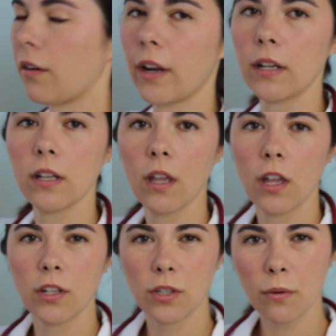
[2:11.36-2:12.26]
Alright.
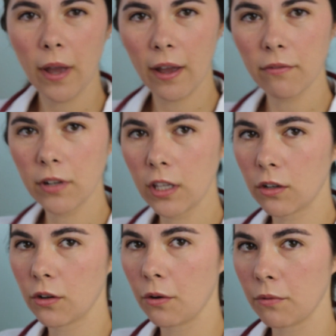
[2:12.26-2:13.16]
Do you have
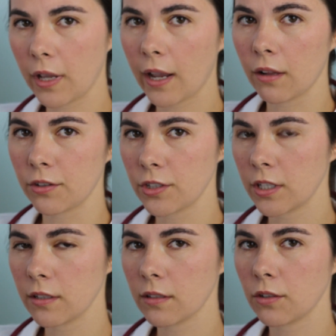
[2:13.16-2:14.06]
any known
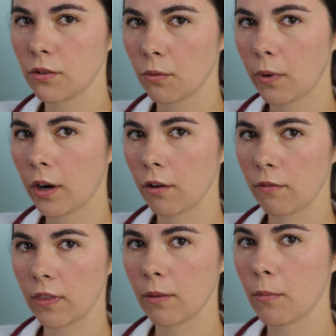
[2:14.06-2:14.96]
allergies that you're aware
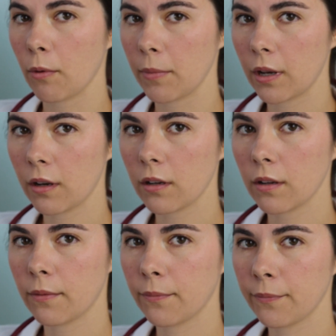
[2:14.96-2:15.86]
of at the
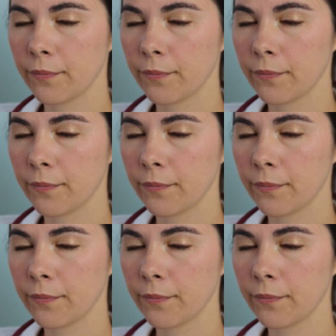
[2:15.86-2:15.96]
moment?